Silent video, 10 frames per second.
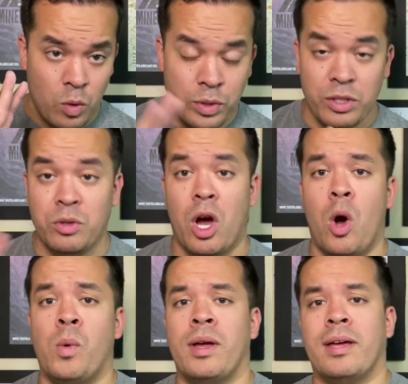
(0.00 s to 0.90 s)
we do
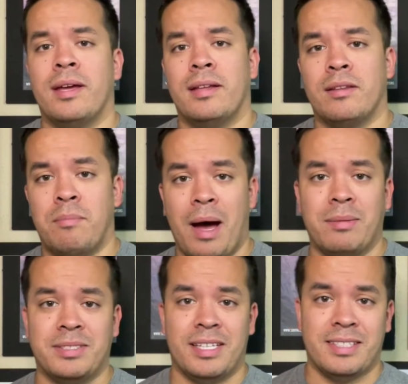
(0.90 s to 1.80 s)
know the
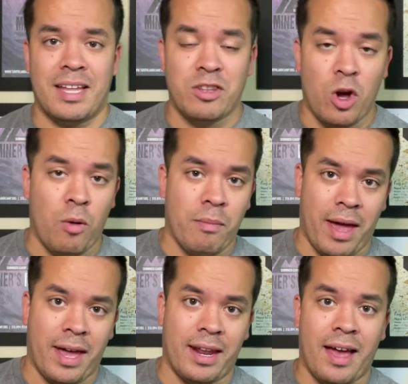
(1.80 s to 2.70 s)
Bible says that no
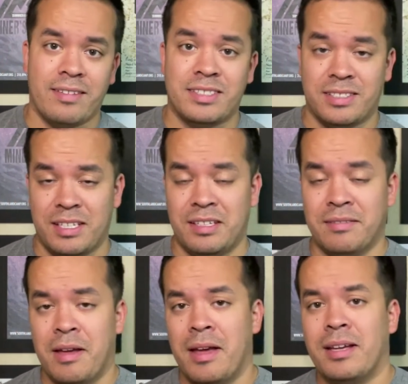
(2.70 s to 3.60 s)
man has
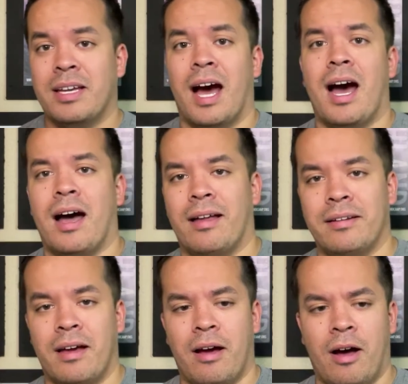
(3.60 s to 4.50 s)
seen God.